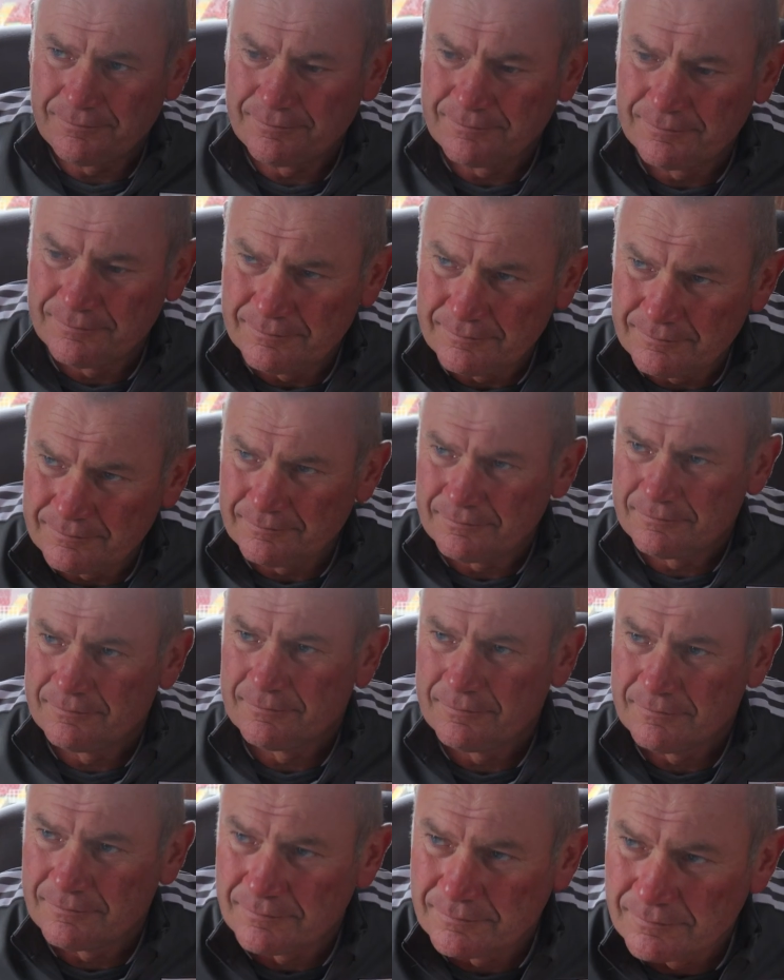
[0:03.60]
Good
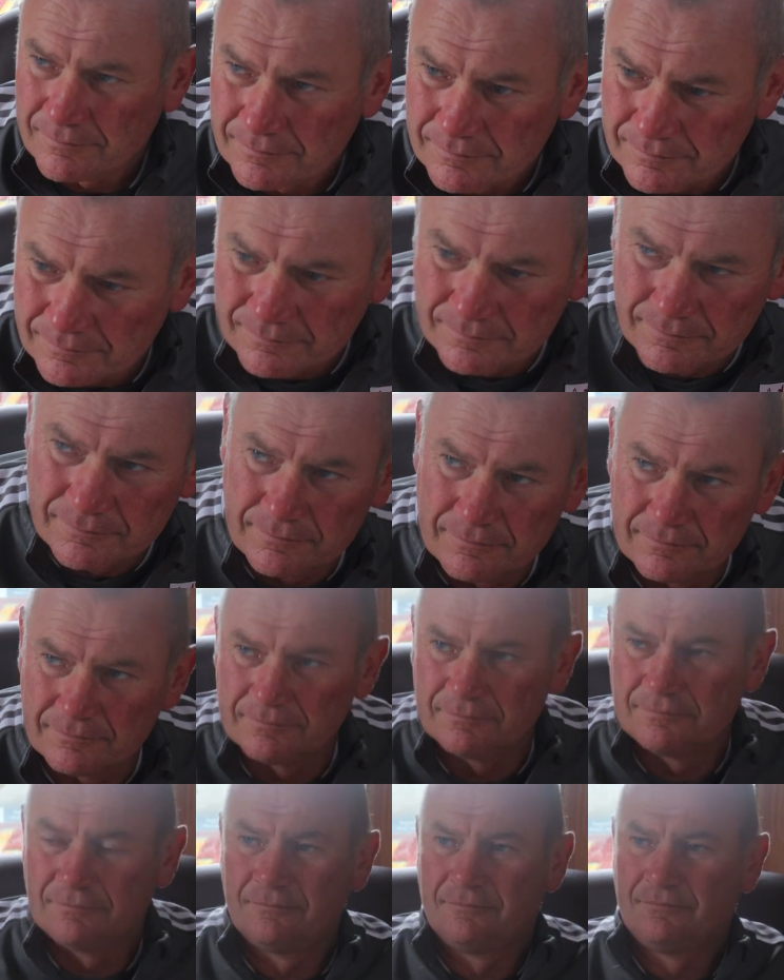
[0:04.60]
to see you again for
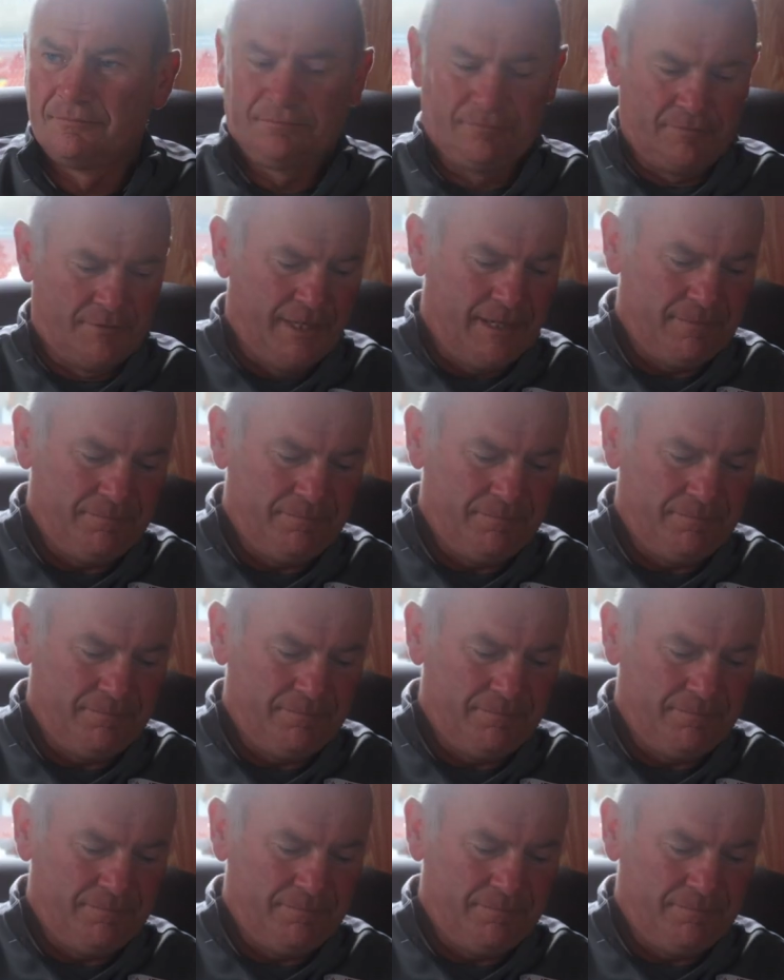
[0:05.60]
another catch-up.